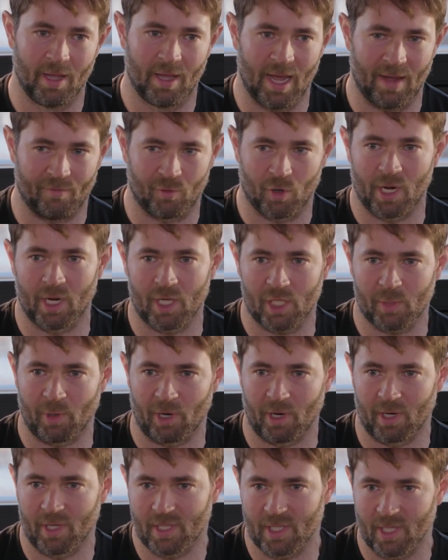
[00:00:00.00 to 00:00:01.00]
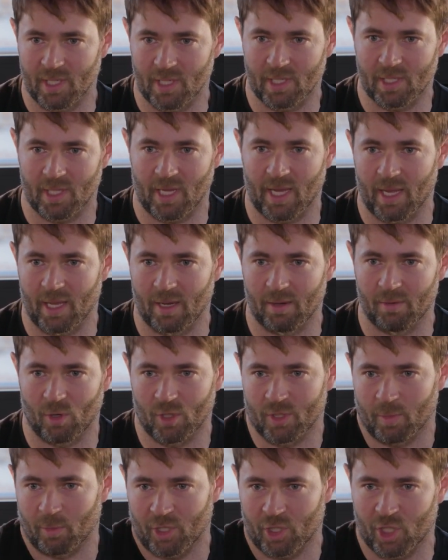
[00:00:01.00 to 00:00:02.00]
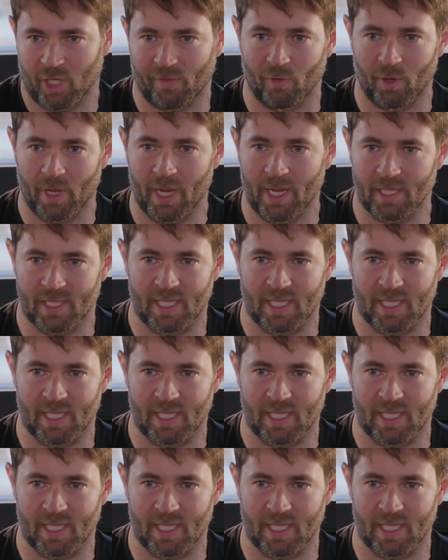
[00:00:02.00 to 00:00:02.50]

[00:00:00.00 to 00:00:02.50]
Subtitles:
have great experiences, and ultimately Chick-fil-A